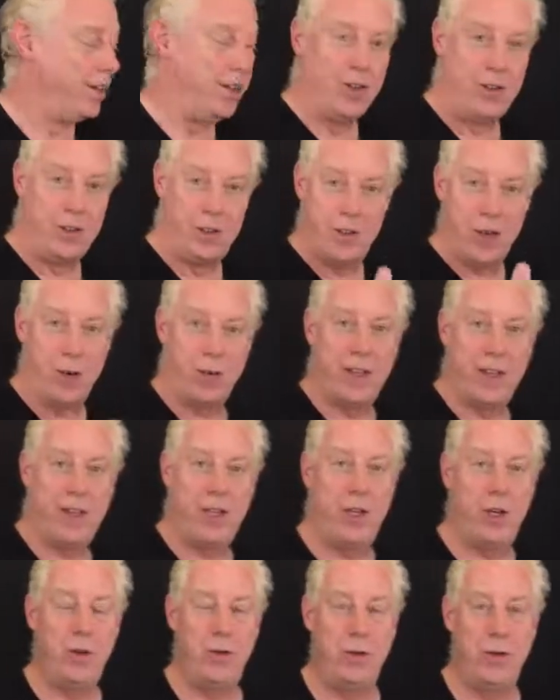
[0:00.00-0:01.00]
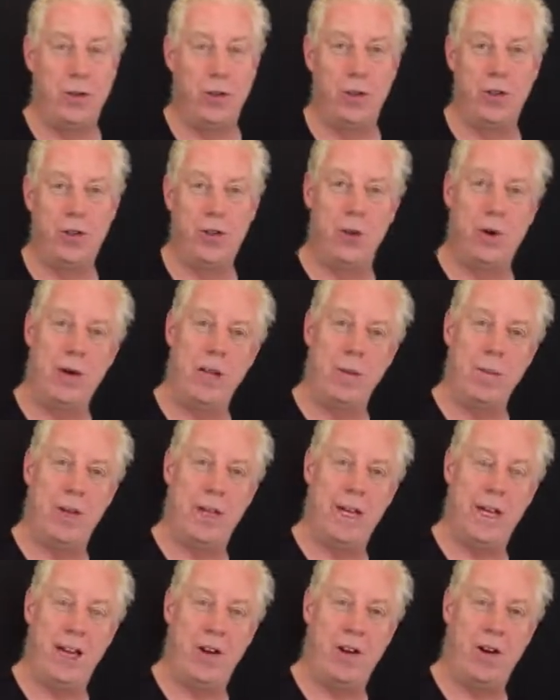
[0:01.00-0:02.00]
So thank you for joining me
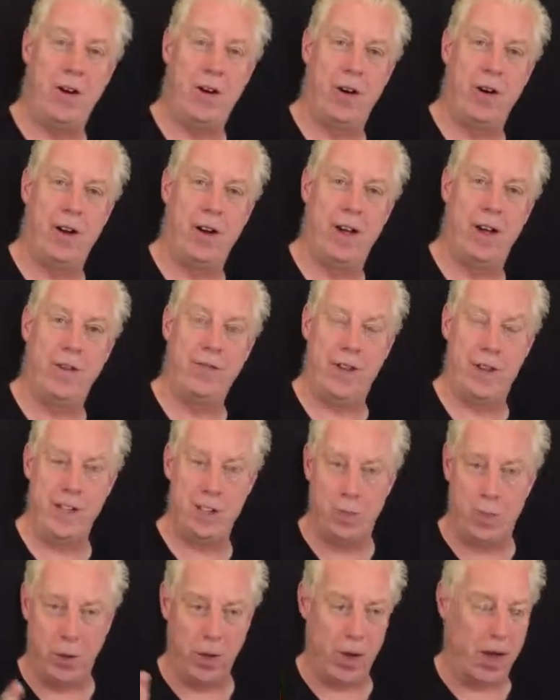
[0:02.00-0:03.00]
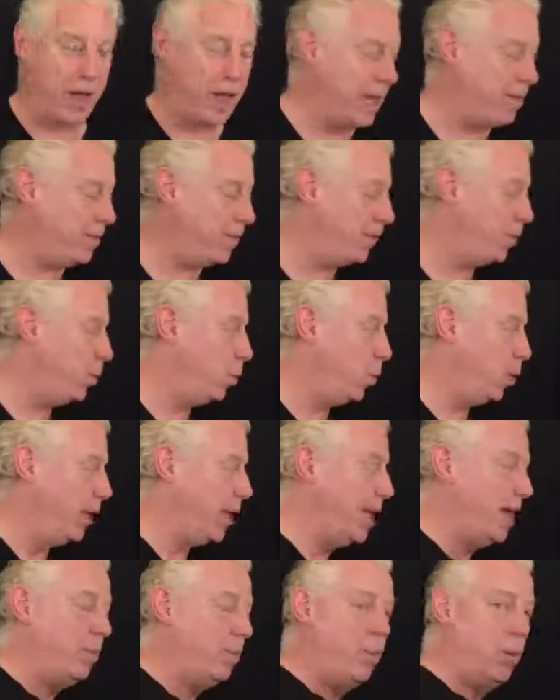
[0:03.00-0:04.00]
here on Facebook Live. If you want to
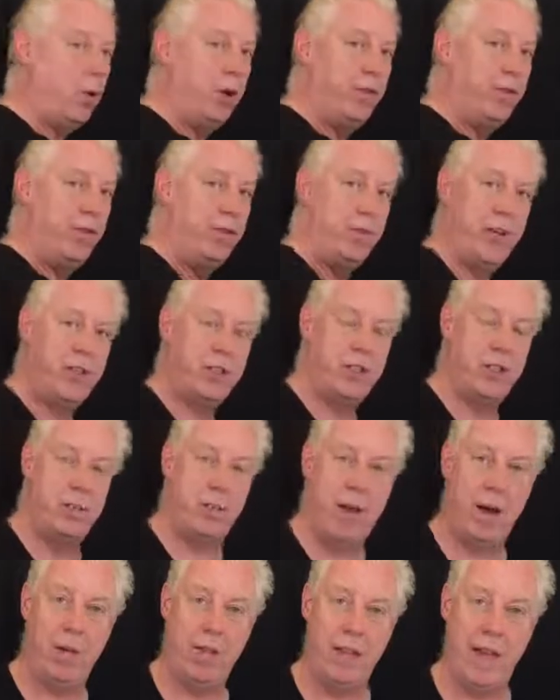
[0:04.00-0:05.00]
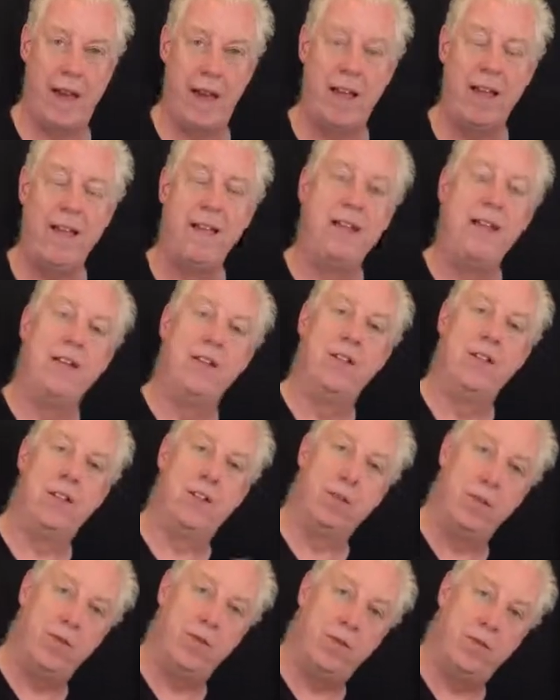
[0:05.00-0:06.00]
get more information about that, there's
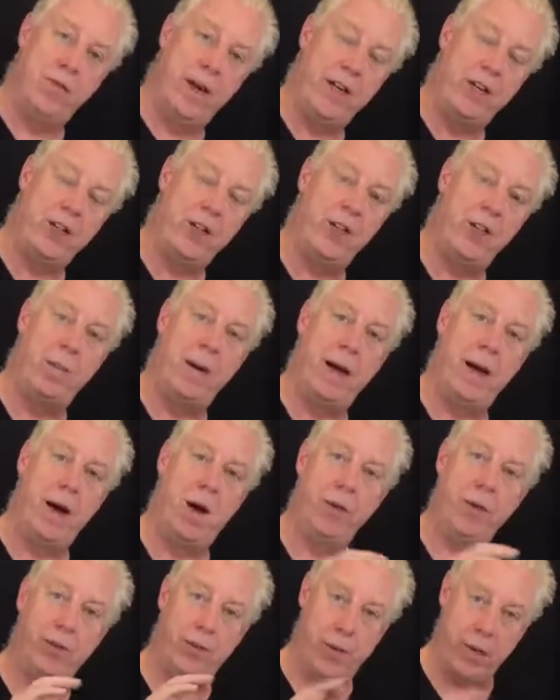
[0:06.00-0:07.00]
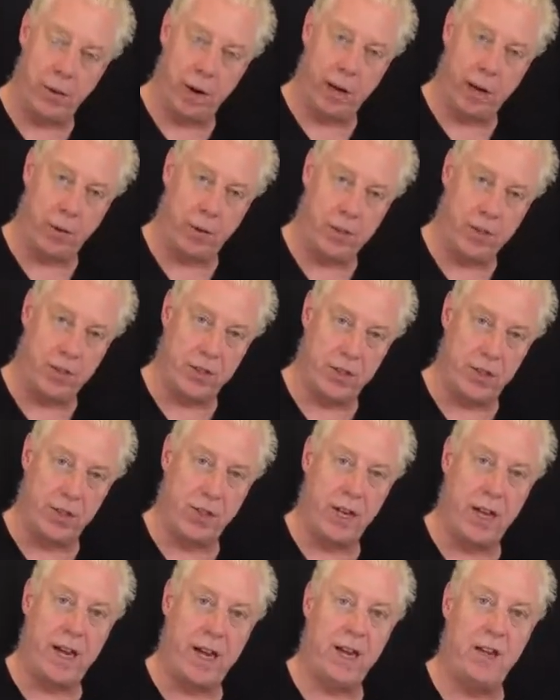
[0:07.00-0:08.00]
some information about the 3 requisites to
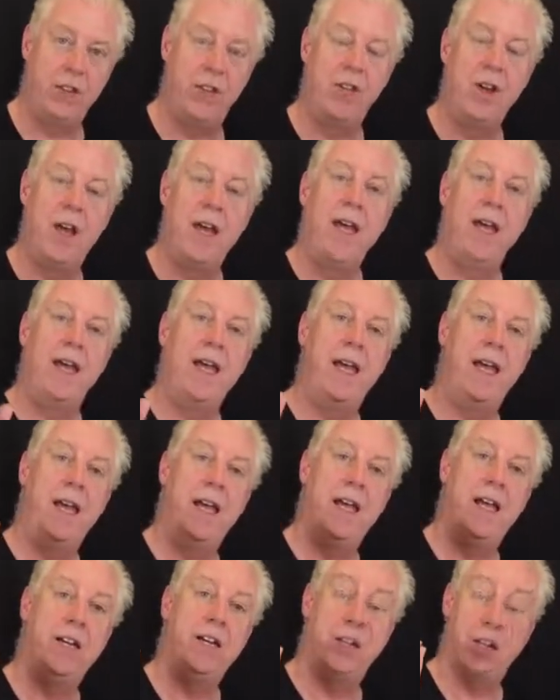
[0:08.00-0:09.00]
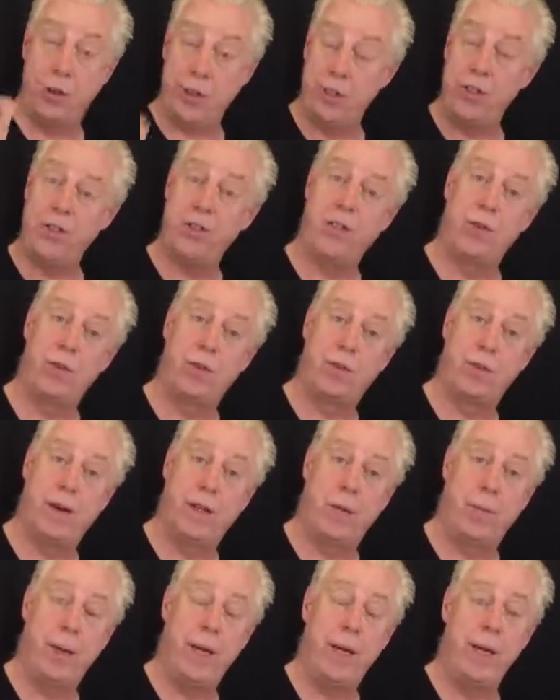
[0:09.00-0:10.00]
change in Coaching Skills for
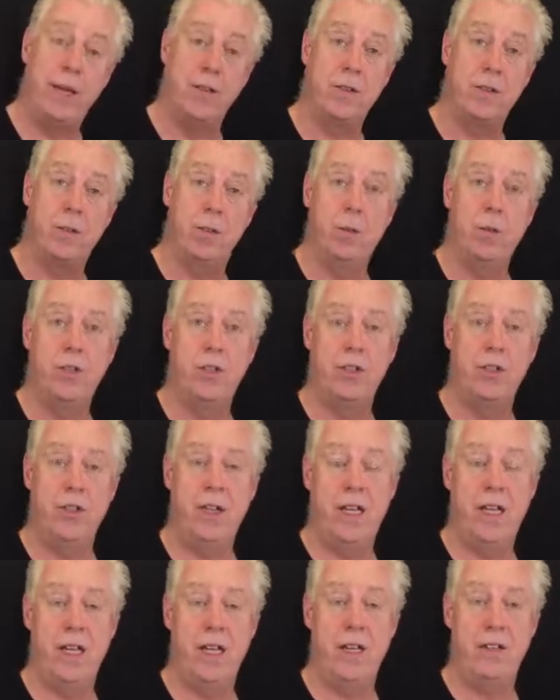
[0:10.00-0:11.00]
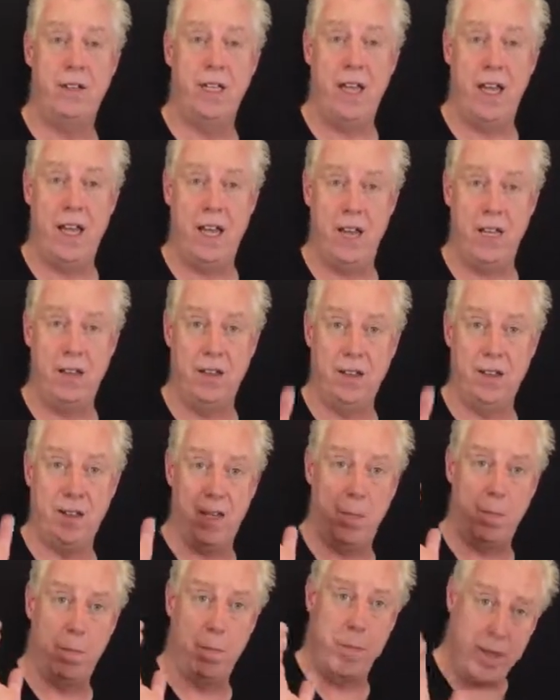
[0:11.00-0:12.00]
NLPers, which is in
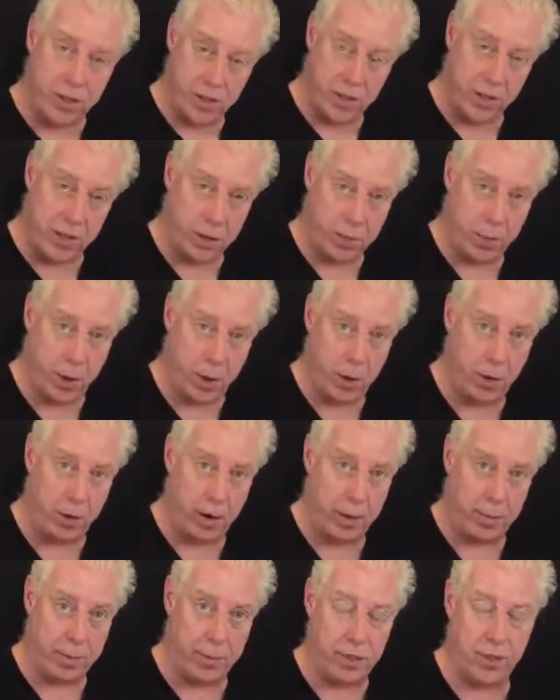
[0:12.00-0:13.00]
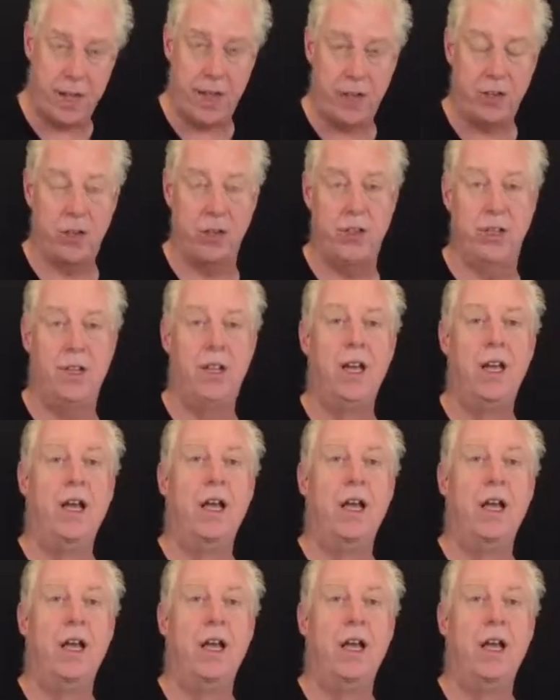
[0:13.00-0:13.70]
the business programs section